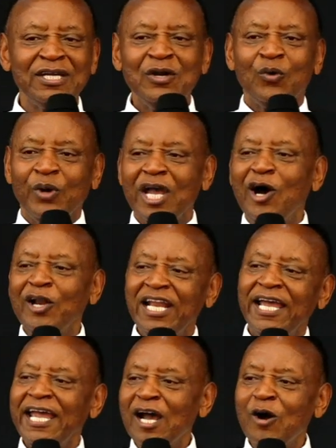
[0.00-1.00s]
We are only
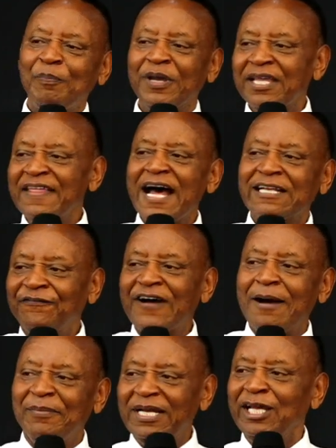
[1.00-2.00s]
helping that
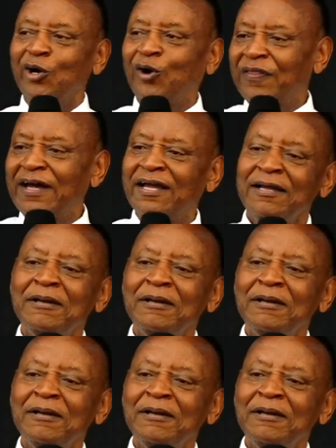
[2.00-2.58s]
family or that.